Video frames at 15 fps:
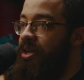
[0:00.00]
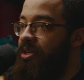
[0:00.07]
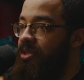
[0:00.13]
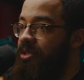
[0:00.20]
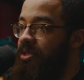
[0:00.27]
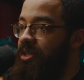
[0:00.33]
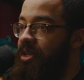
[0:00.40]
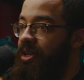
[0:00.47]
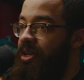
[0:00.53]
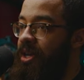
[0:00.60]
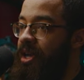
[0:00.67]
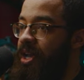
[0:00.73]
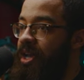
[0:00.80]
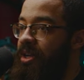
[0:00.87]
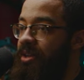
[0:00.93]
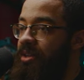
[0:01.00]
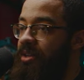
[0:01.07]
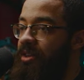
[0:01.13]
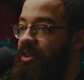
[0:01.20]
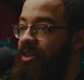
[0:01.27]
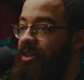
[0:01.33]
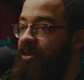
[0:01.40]
sitting
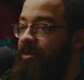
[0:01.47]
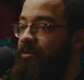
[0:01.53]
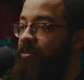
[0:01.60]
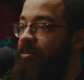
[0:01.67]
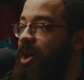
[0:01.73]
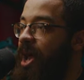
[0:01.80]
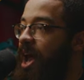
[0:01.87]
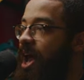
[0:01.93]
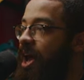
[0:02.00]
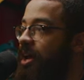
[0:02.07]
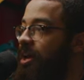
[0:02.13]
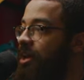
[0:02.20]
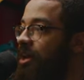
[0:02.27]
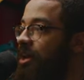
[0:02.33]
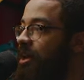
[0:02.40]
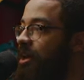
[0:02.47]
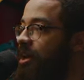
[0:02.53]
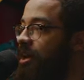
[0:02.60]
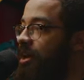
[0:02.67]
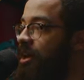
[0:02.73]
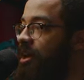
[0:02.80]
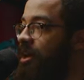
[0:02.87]
in the back
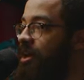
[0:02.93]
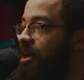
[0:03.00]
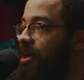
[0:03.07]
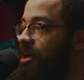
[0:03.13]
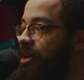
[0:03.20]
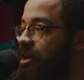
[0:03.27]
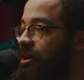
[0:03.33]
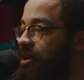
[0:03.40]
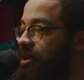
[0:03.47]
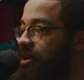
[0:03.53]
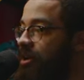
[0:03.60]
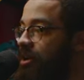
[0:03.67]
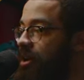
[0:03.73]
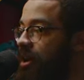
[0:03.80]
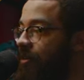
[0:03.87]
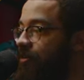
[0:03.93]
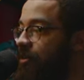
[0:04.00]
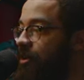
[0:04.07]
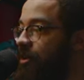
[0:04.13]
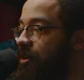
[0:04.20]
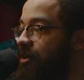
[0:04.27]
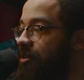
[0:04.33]
here,
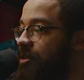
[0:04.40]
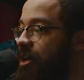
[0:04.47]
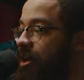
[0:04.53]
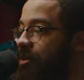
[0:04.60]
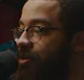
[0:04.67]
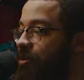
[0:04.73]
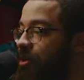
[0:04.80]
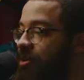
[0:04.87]
covering the entire